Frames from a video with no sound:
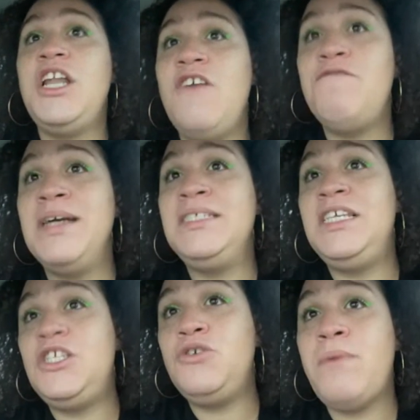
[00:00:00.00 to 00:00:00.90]
of my
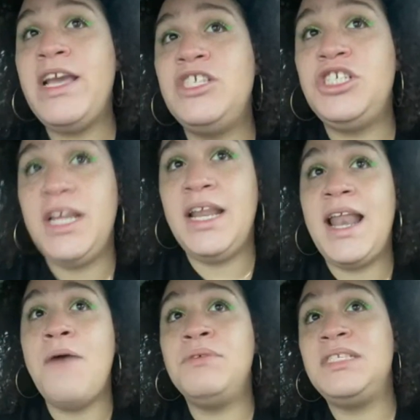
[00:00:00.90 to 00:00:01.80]
situation, and
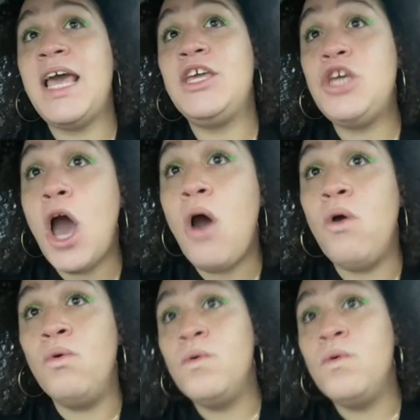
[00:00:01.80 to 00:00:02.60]
I was like, yo,